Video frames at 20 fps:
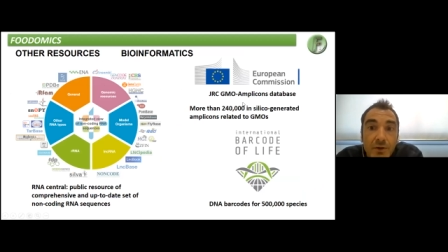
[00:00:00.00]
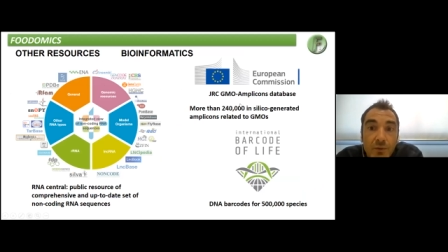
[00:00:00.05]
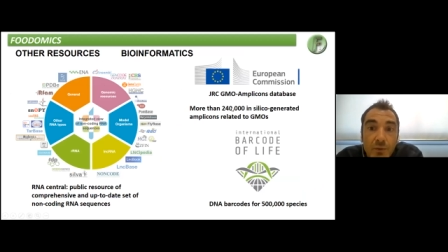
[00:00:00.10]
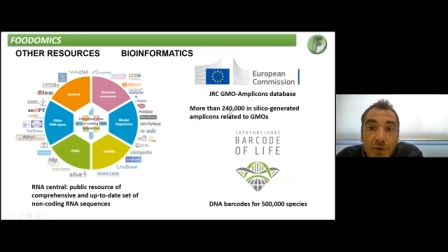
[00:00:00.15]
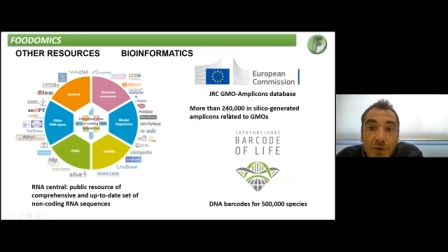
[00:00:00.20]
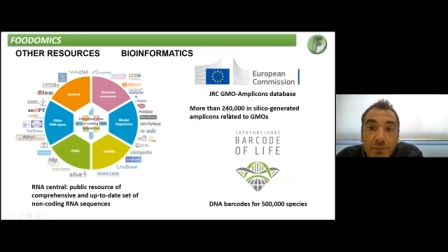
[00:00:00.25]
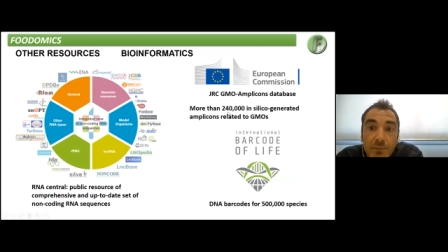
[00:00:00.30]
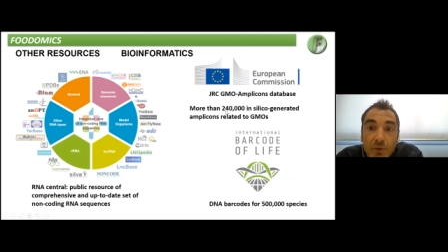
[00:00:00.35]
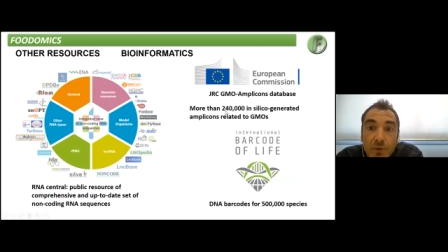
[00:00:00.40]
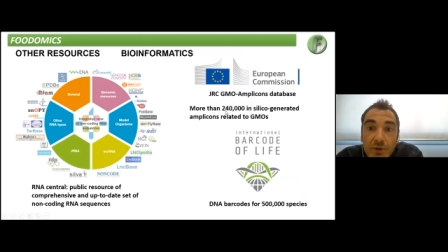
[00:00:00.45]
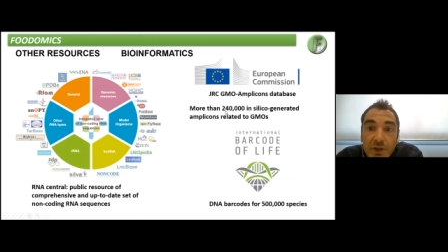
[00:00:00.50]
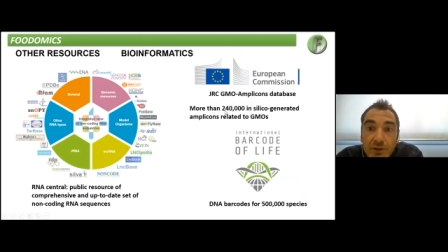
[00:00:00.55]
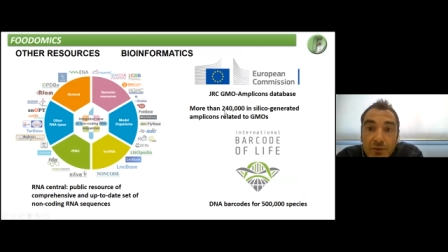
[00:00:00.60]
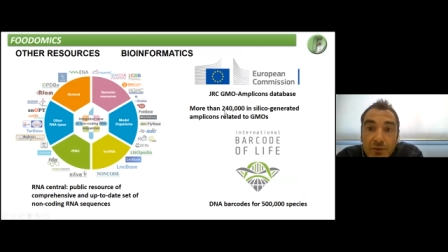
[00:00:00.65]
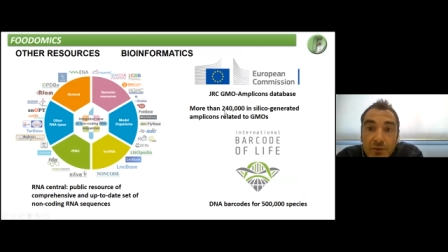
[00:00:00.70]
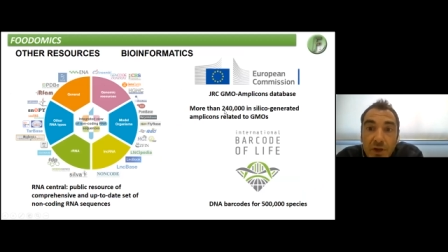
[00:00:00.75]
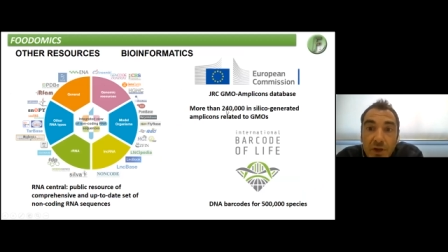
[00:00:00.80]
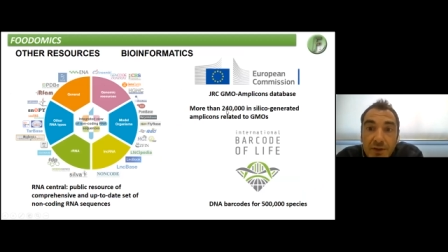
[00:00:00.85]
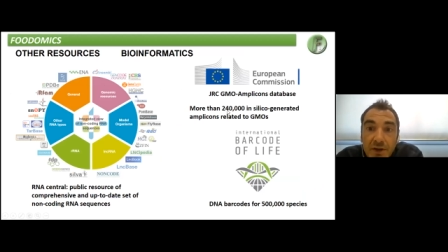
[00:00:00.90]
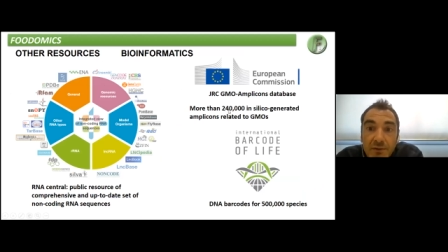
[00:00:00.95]
with more than
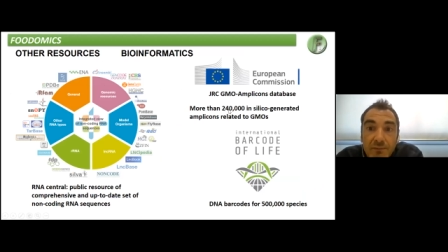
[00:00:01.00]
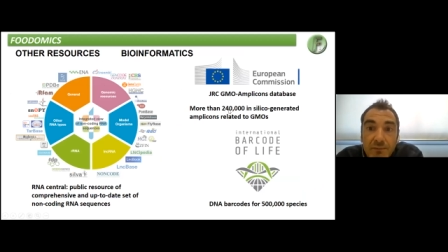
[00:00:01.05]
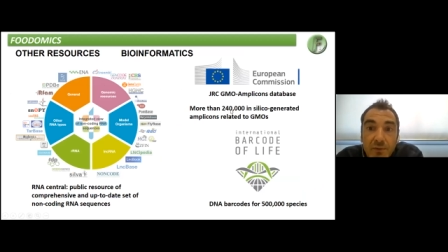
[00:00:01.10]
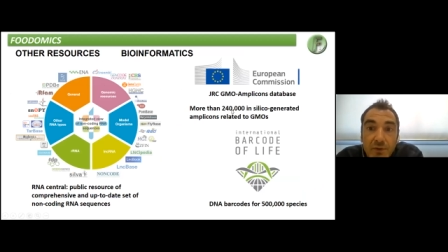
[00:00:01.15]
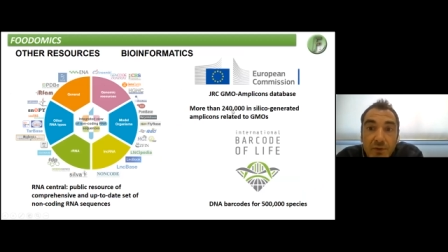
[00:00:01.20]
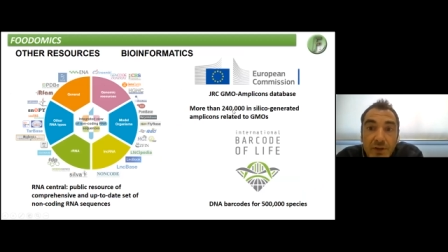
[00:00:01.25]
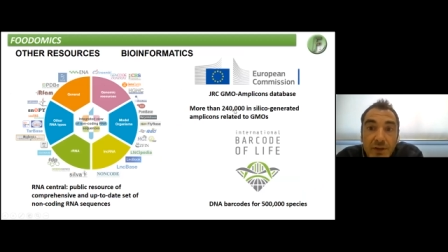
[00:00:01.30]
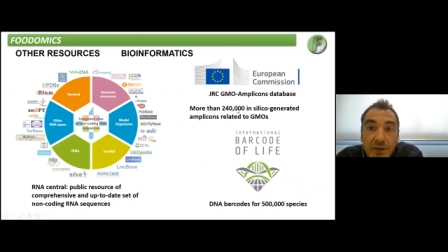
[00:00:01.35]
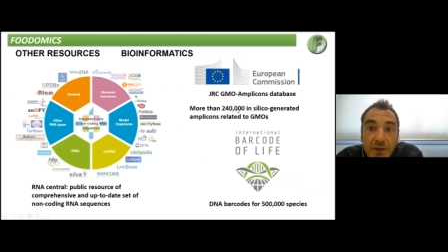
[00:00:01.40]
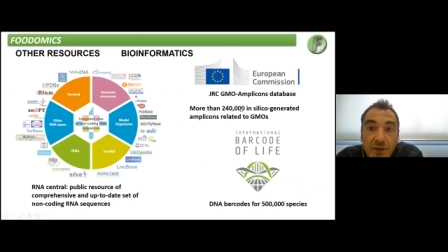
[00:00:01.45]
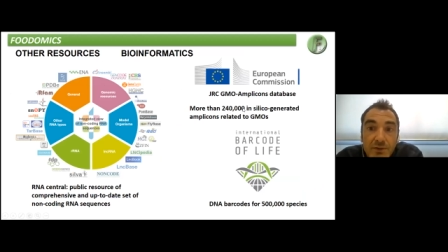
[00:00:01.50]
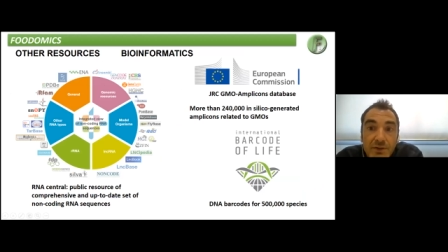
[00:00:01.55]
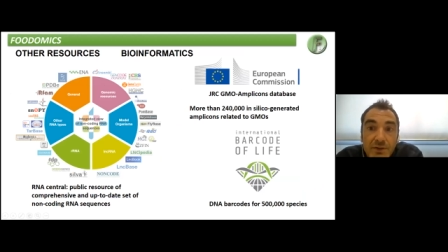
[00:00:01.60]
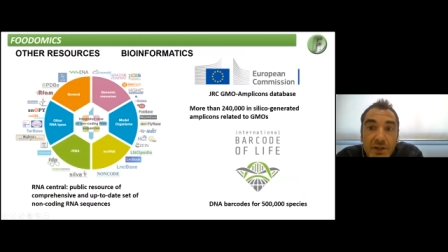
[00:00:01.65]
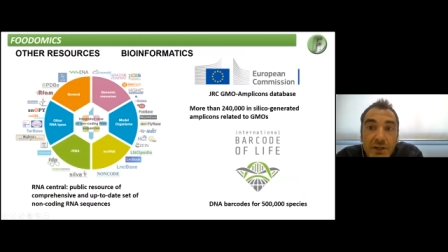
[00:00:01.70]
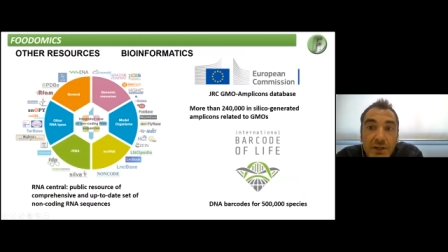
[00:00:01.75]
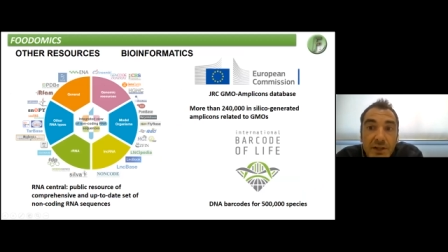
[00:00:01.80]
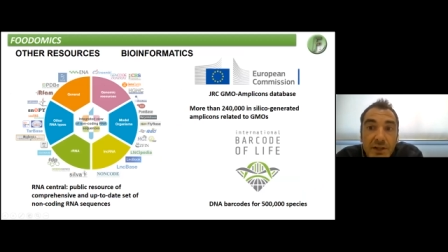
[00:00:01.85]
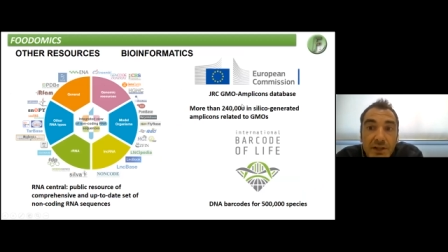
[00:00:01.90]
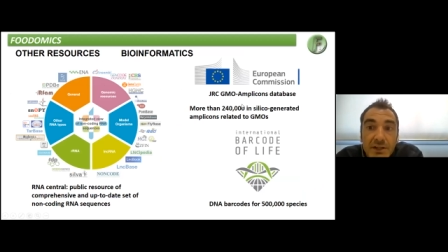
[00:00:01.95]

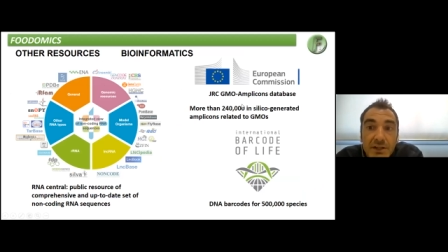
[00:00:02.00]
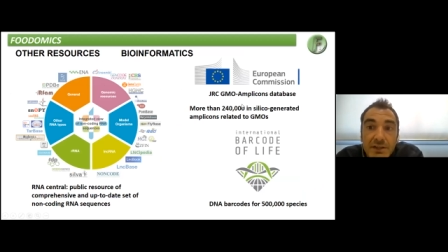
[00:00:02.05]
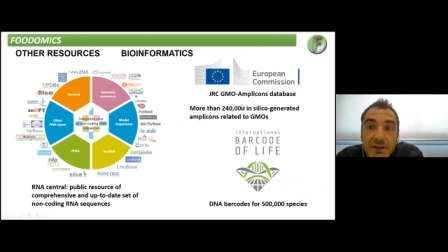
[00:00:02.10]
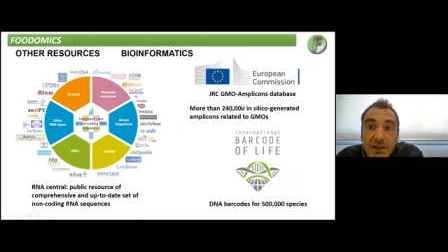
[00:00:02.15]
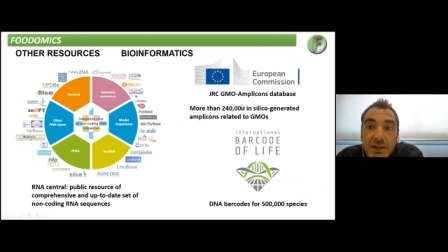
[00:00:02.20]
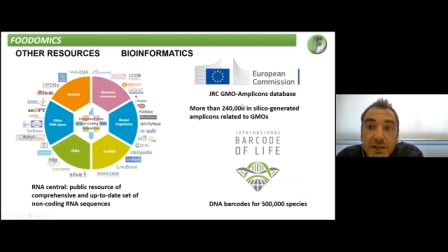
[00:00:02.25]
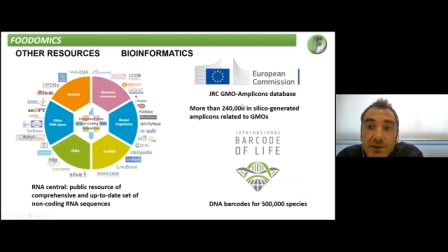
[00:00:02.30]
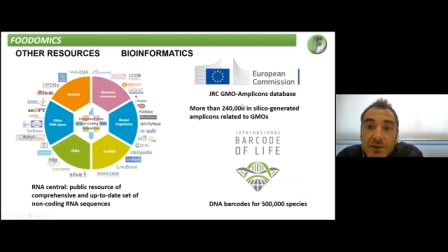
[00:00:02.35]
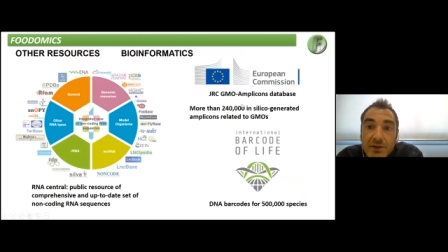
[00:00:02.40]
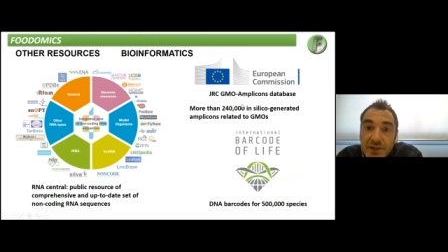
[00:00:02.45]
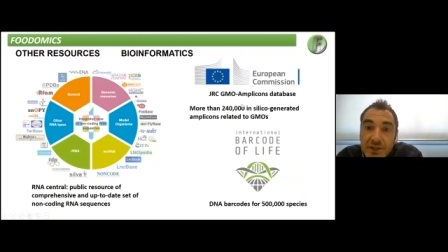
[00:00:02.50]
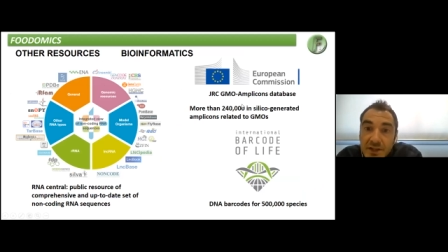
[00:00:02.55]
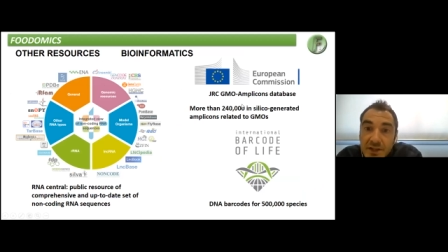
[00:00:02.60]
240,000 in silico